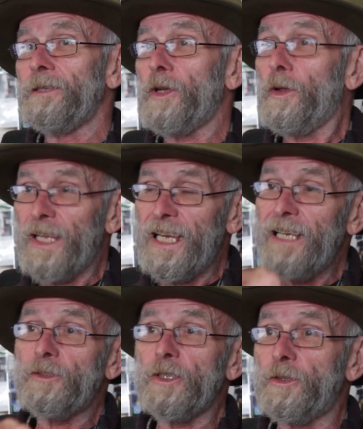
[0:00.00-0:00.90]
So they
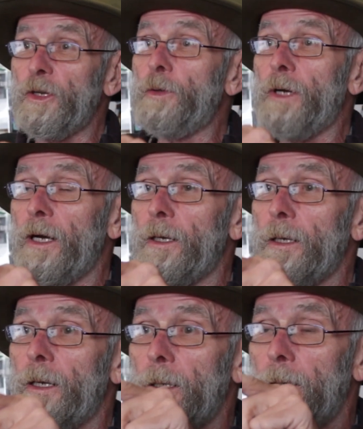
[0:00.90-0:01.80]
had to do
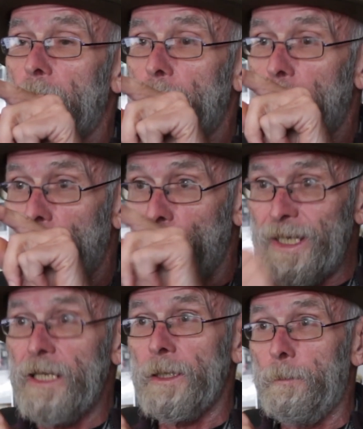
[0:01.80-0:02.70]
a
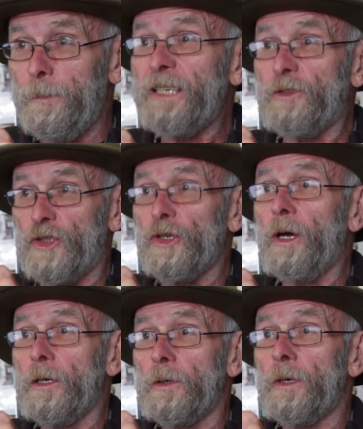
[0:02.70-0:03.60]
really big
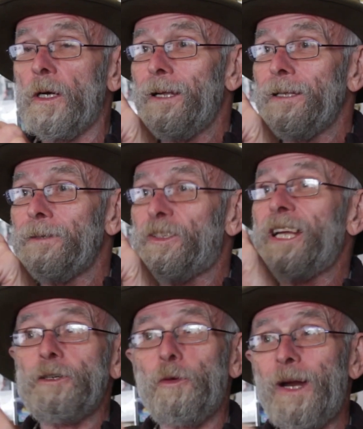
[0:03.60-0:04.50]
show,
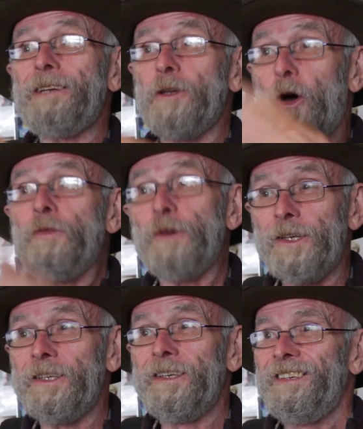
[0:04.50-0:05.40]
10 grand
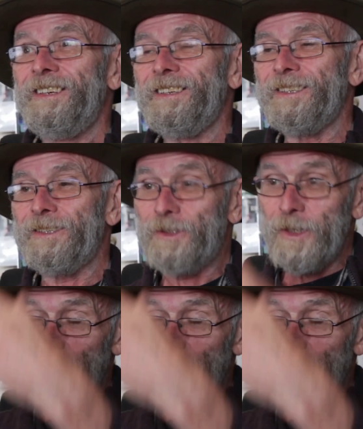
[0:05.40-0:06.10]
offered, to